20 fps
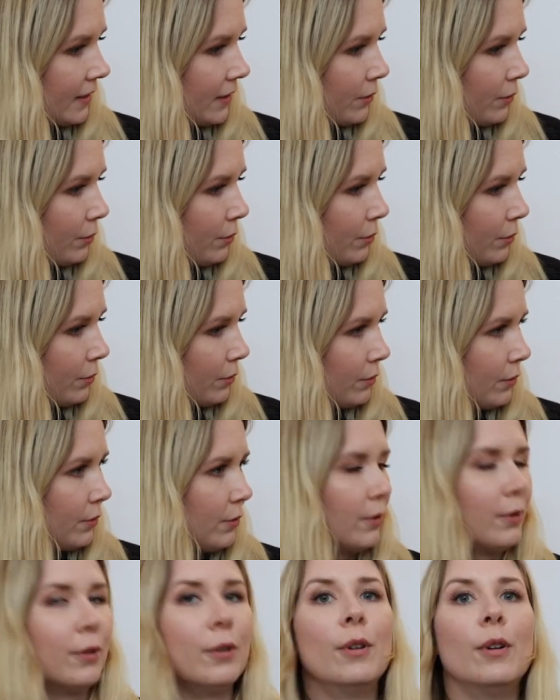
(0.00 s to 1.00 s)
Good
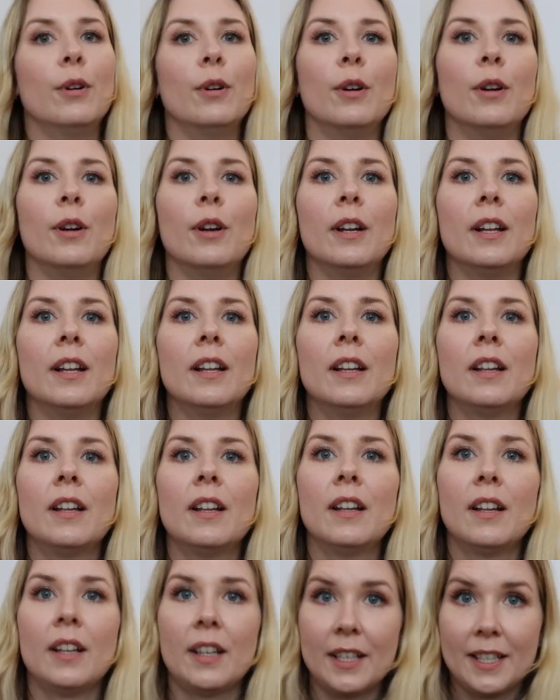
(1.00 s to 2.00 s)
girl.
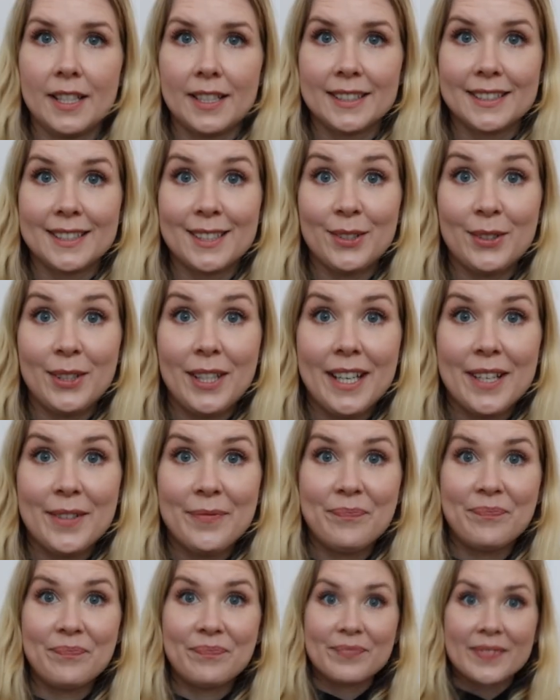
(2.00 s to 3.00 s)
So yeah,
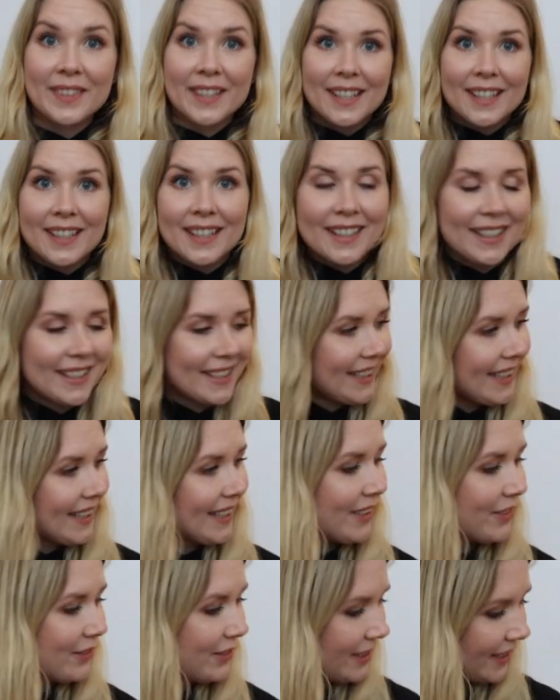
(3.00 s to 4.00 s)
I
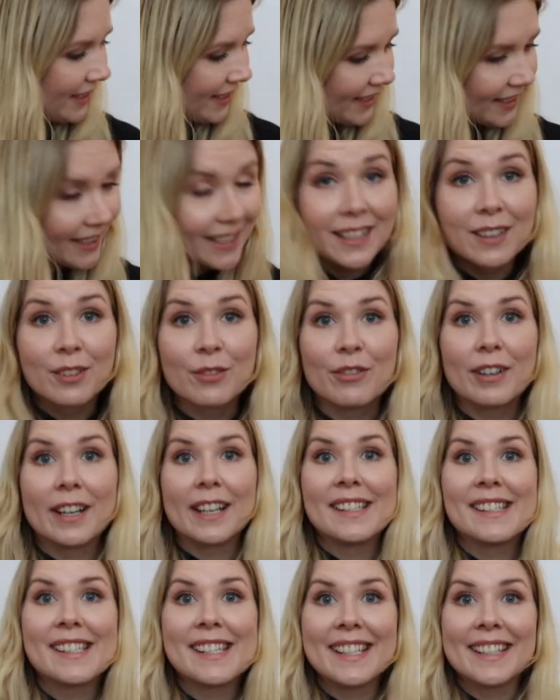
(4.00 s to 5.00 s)
have a little
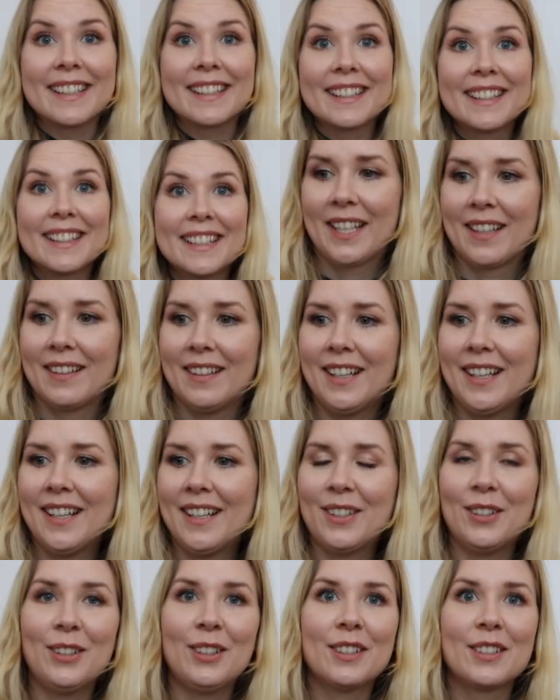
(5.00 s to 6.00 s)
friend here.
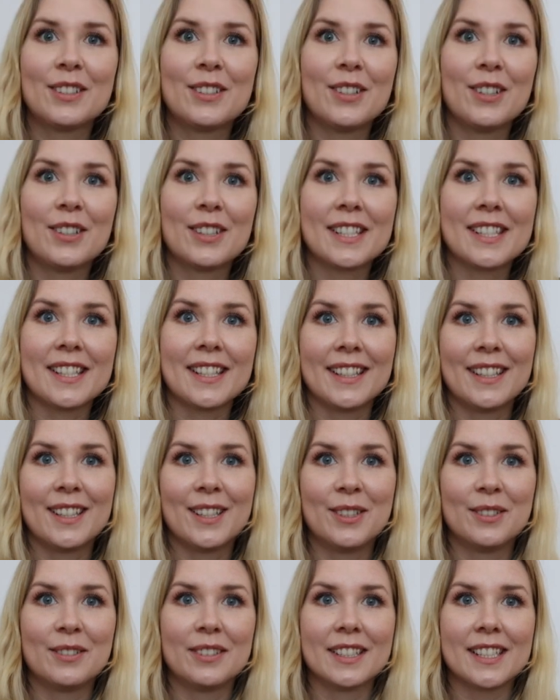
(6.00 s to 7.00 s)
All the dogs I
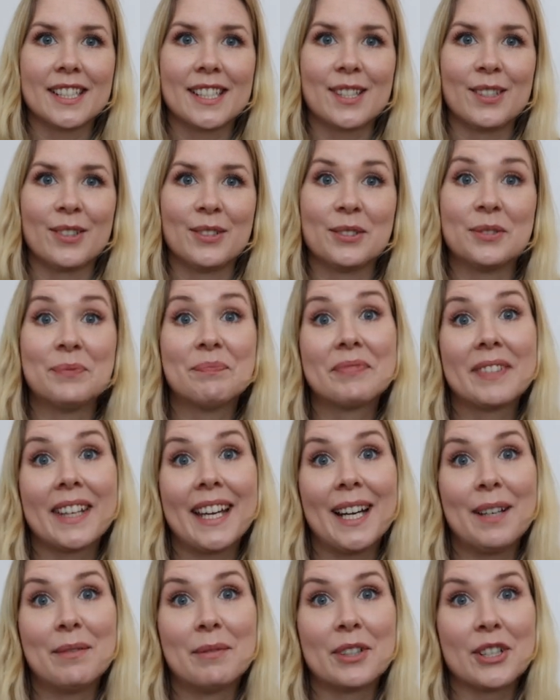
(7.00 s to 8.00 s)
know are so
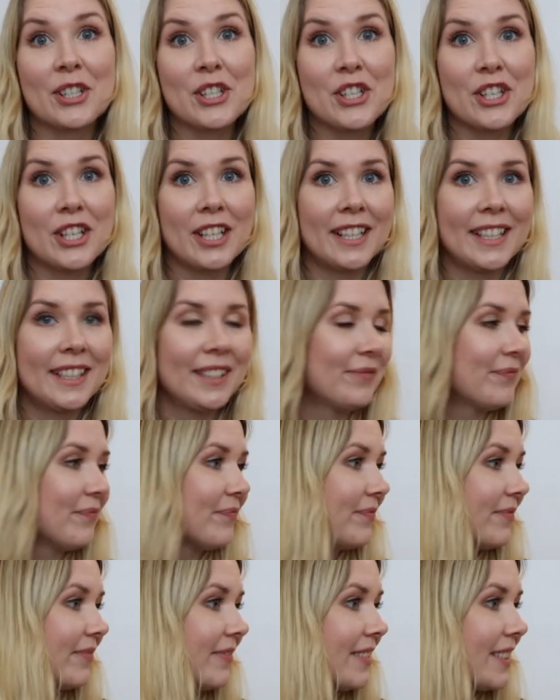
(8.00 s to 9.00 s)
camera shy.
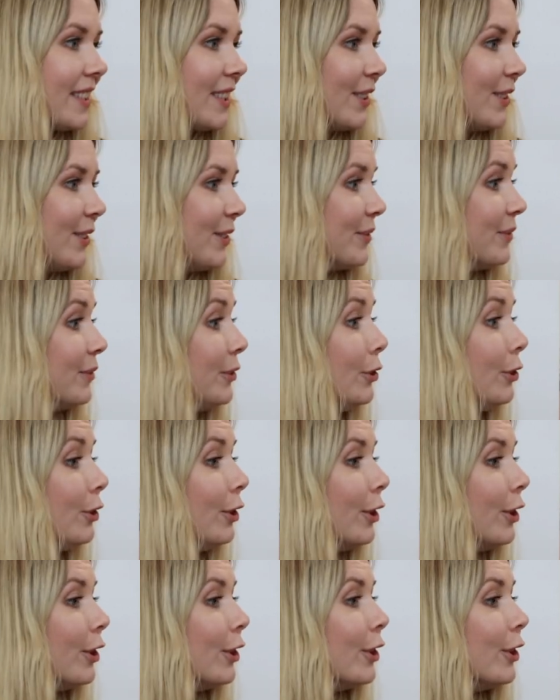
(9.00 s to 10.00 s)
So
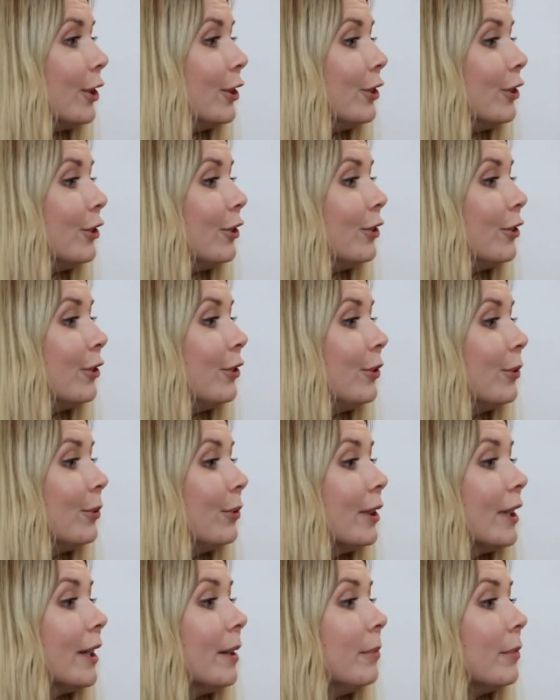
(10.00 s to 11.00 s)
yes, you're
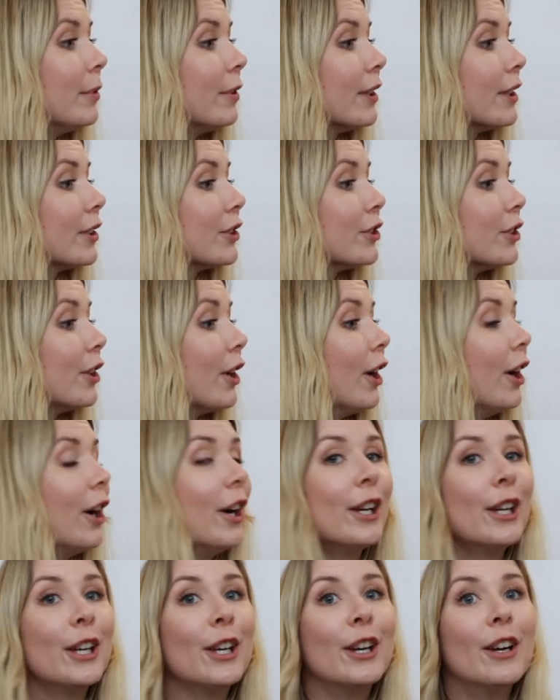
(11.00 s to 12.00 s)
camera
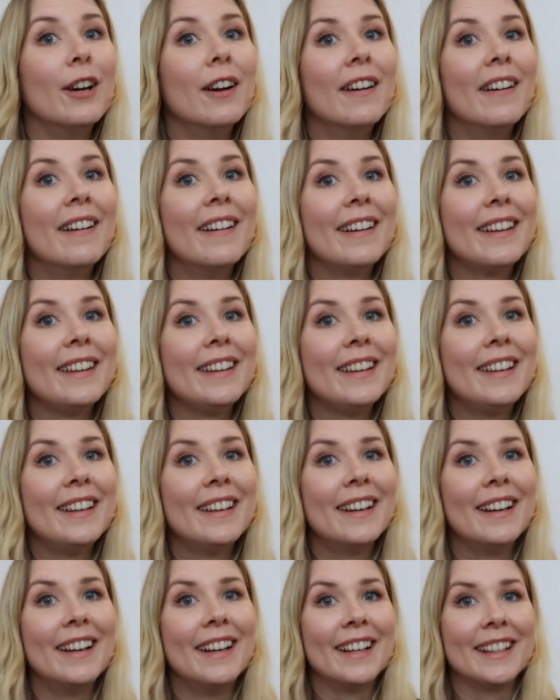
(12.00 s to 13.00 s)
shy.
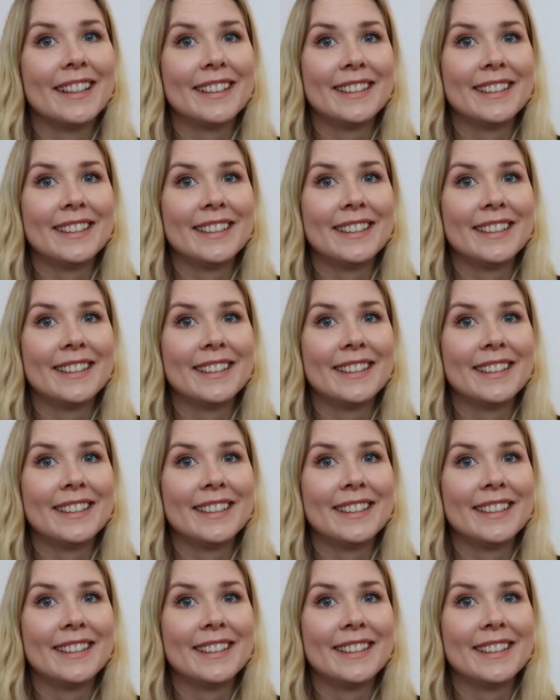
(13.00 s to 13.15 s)
Yes.